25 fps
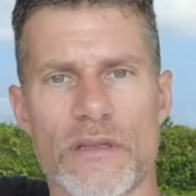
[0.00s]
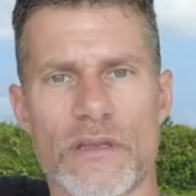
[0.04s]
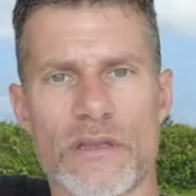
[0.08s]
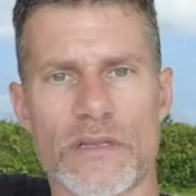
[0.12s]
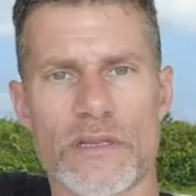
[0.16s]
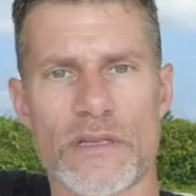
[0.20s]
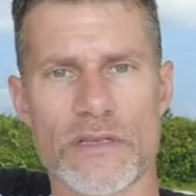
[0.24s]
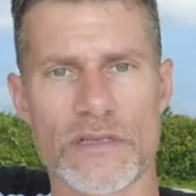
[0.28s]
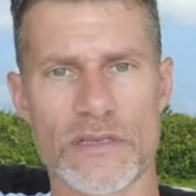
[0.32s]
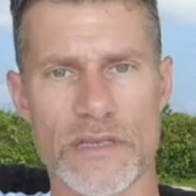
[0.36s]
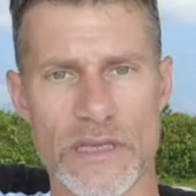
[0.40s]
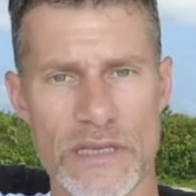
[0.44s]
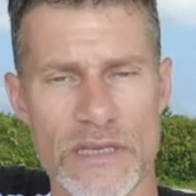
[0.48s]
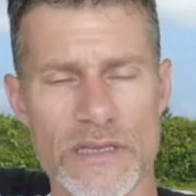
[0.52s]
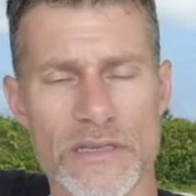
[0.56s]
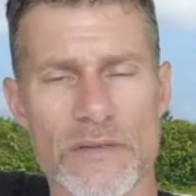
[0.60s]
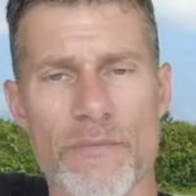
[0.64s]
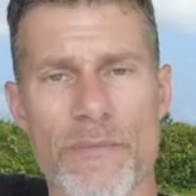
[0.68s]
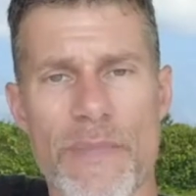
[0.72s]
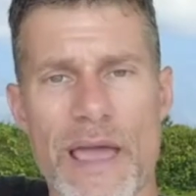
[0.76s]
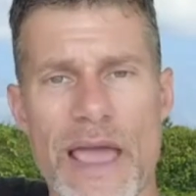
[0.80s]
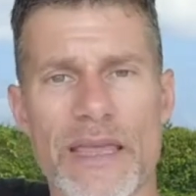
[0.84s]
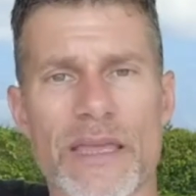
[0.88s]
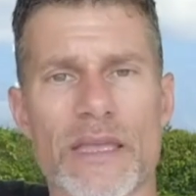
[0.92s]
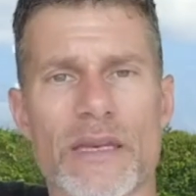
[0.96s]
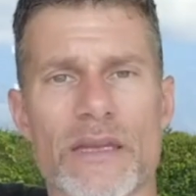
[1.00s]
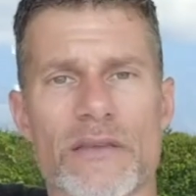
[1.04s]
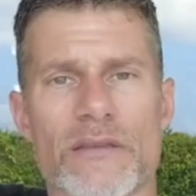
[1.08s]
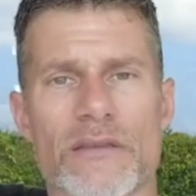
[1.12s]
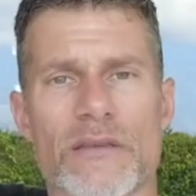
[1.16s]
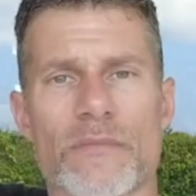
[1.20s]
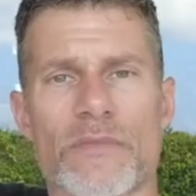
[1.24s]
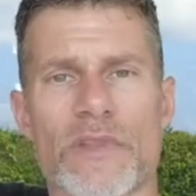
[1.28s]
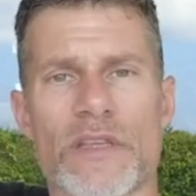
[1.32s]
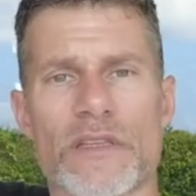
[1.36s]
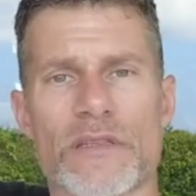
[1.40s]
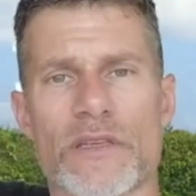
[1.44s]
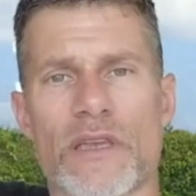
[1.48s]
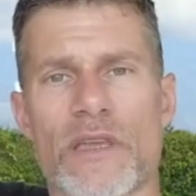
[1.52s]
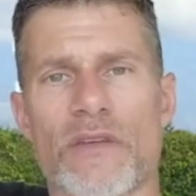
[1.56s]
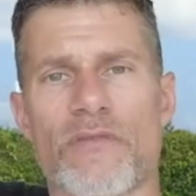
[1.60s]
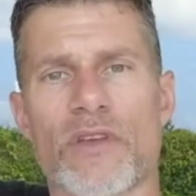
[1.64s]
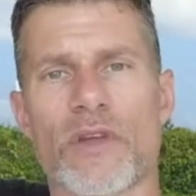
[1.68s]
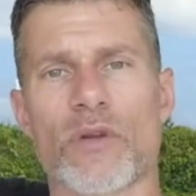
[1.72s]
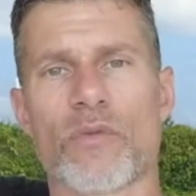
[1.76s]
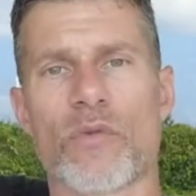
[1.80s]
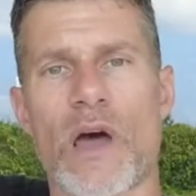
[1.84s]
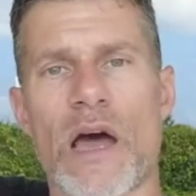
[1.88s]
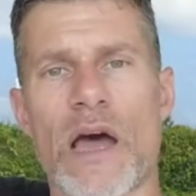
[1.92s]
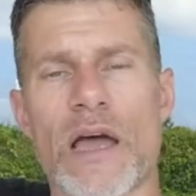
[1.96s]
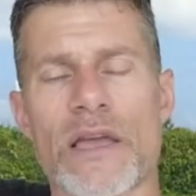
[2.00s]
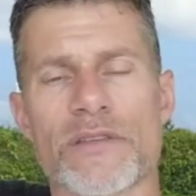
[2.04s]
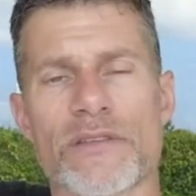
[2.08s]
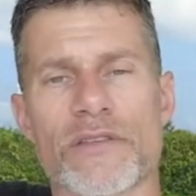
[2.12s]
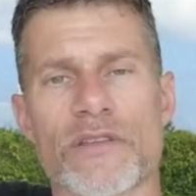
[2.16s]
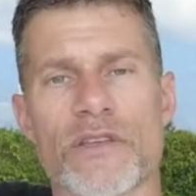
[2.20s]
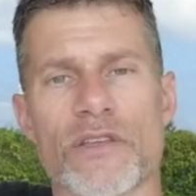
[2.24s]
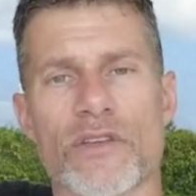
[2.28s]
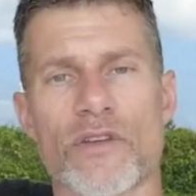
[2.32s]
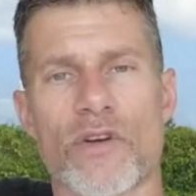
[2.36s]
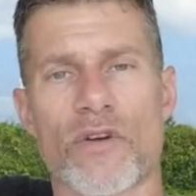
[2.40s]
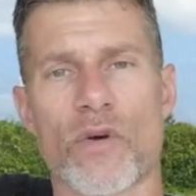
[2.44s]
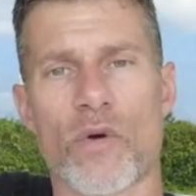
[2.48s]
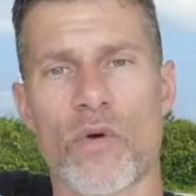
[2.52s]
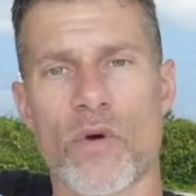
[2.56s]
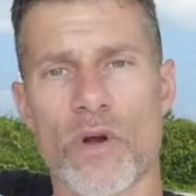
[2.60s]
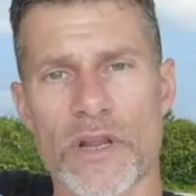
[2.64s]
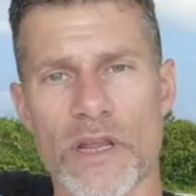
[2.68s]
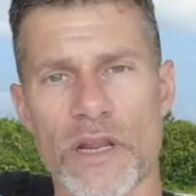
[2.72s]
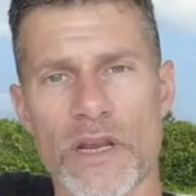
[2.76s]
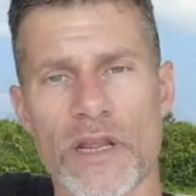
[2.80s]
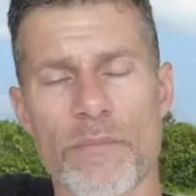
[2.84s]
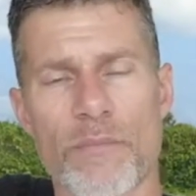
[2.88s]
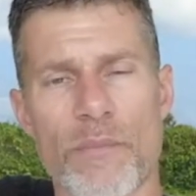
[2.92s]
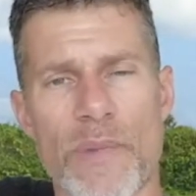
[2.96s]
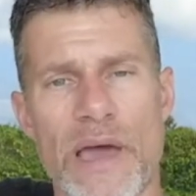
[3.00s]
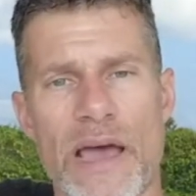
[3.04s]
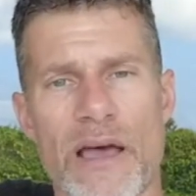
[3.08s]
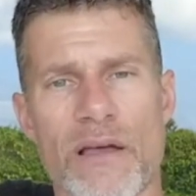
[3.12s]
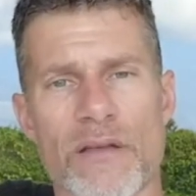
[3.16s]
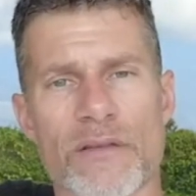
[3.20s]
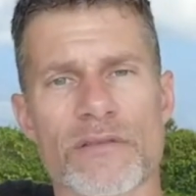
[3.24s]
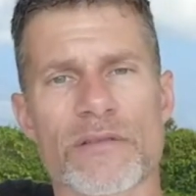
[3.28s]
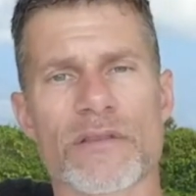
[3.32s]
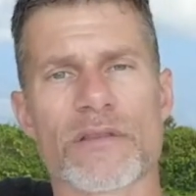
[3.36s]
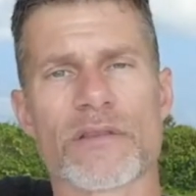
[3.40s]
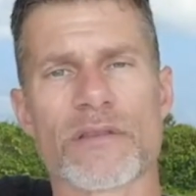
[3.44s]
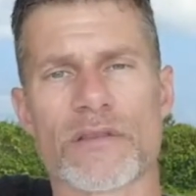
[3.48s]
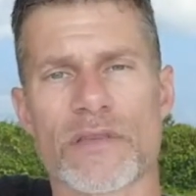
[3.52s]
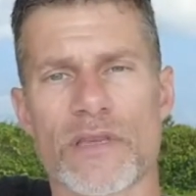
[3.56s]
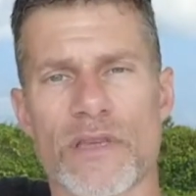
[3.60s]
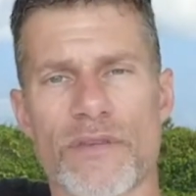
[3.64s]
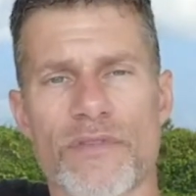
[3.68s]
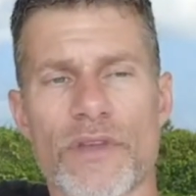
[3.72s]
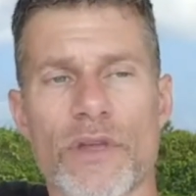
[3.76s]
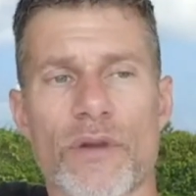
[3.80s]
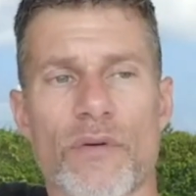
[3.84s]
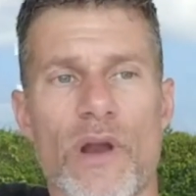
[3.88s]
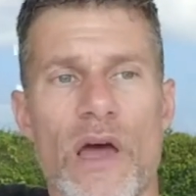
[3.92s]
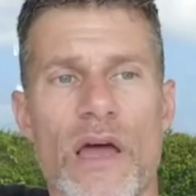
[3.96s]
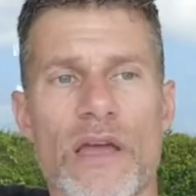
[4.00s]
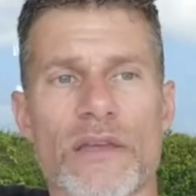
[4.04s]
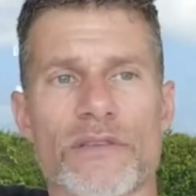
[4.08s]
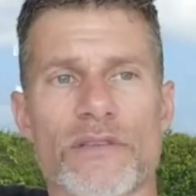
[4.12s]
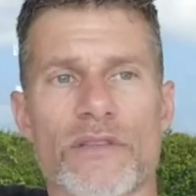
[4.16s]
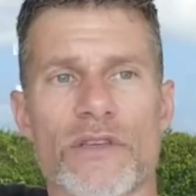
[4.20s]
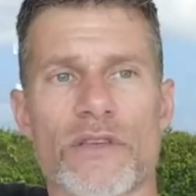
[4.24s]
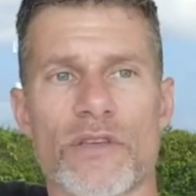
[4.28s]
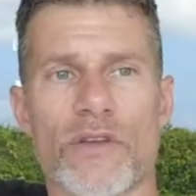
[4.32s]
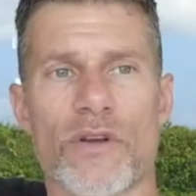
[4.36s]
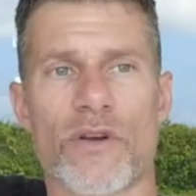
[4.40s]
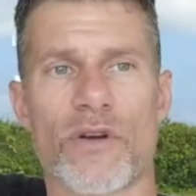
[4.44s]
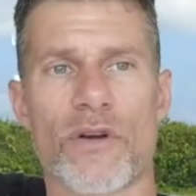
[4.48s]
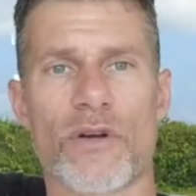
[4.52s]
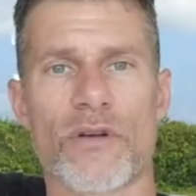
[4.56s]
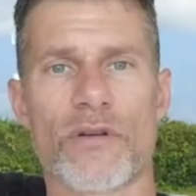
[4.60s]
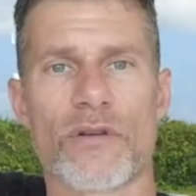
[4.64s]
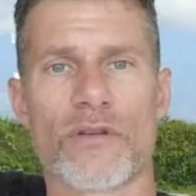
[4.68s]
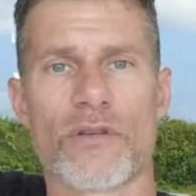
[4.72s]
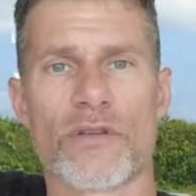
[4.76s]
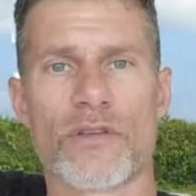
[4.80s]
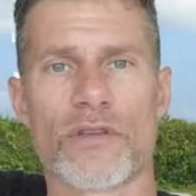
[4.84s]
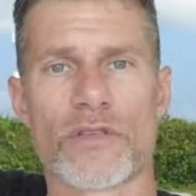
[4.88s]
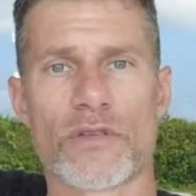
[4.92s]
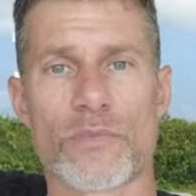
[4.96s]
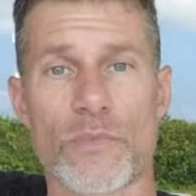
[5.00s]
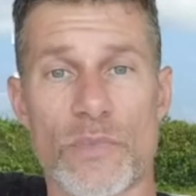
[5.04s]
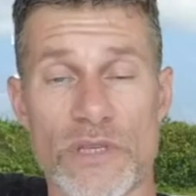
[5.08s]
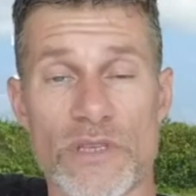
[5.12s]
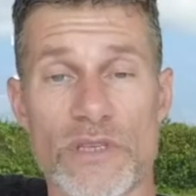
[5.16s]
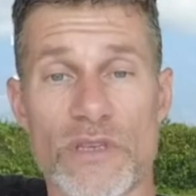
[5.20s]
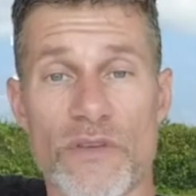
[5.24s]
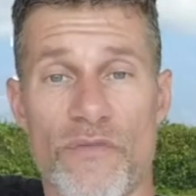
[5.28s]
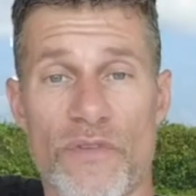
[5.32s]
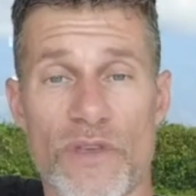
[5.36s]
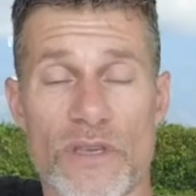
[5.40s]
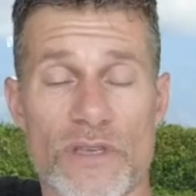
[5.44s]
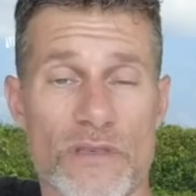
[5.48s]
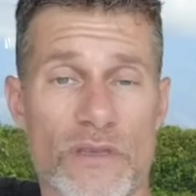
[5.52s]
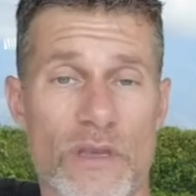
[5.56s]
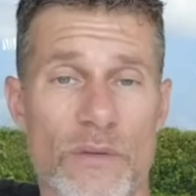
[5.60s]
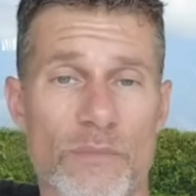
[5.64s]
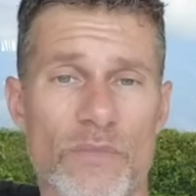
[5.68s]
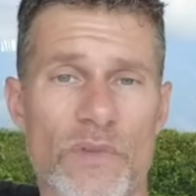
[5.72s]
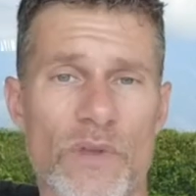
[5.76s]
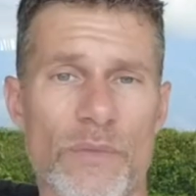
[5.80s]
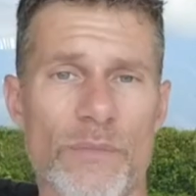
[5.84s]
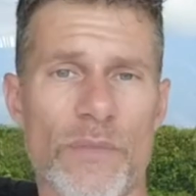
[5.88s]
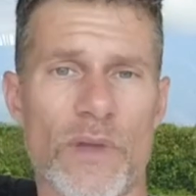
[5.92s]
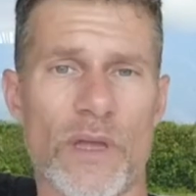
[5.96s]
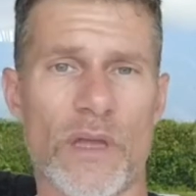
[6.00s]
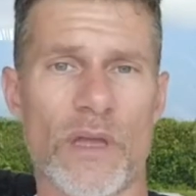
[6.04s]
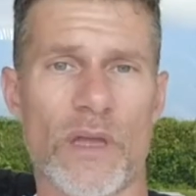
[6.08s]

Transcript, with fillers: disease mechanism that's giving rise to your organ imbalance, that's giving rise to your specific symptom.